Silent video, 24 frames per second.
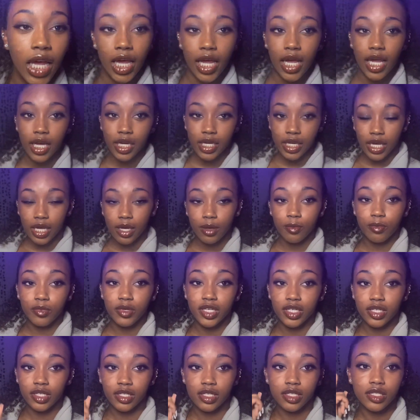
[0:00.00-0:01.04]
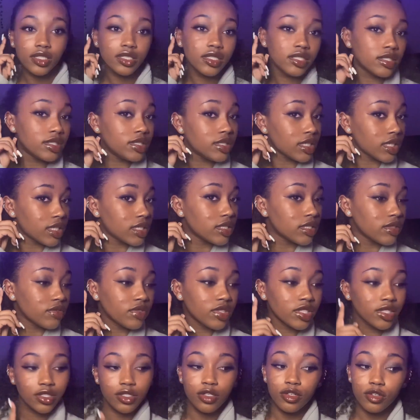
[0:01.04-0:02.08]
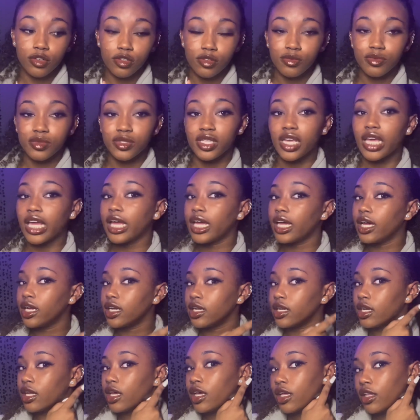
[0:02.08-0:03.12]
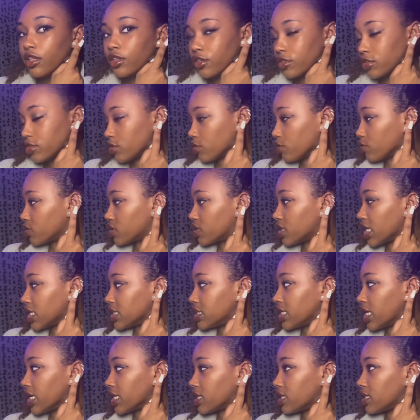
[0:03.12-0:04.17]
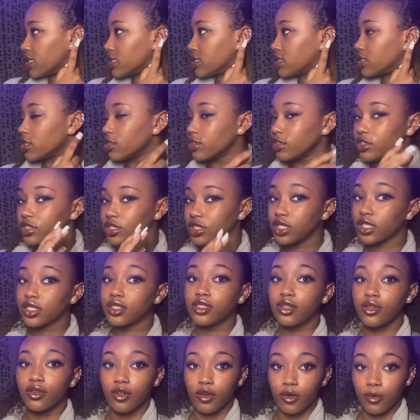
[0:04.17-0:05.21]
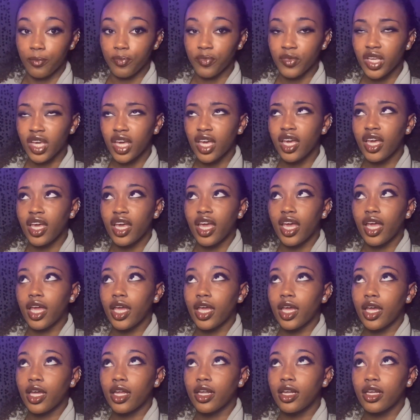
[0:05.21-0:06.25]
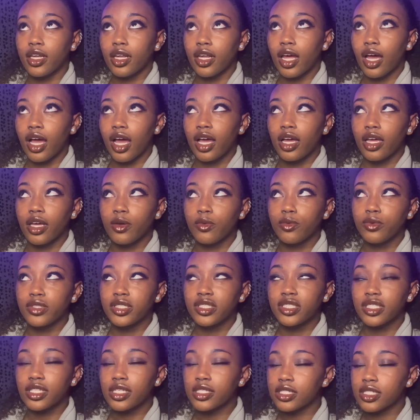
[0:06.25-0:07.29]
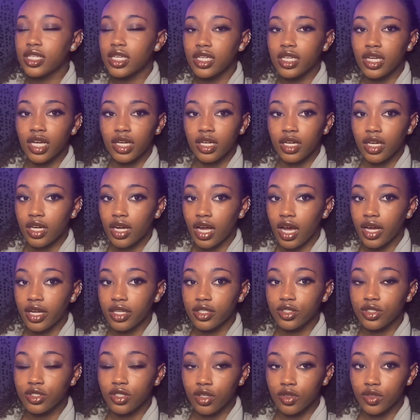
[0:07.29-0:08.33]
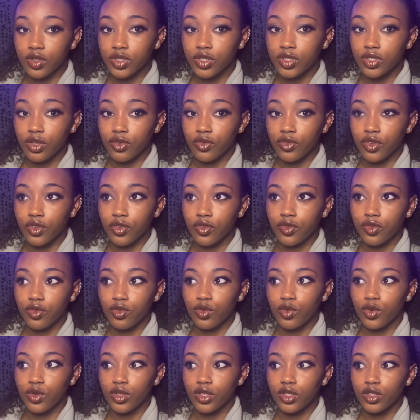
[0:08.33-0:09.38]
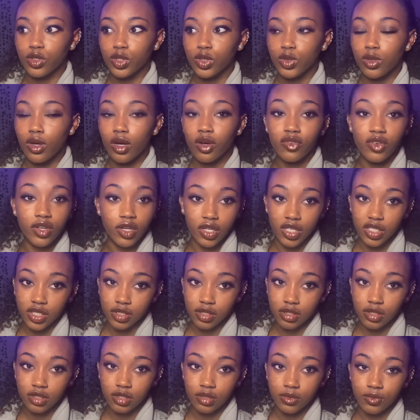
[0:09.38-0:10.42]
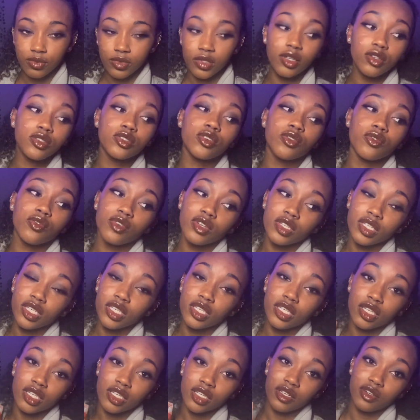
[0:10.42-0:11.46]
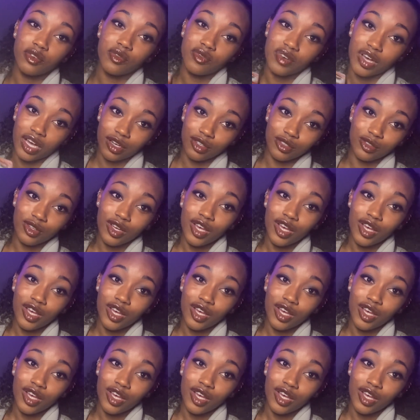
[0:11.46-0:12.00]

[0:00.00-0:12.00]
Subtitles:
It came with 6 of these hoops, and there's little studs like this, and there's 6 of them. And it was $16.99 sterling silver for 12 earrings. It was a really good value.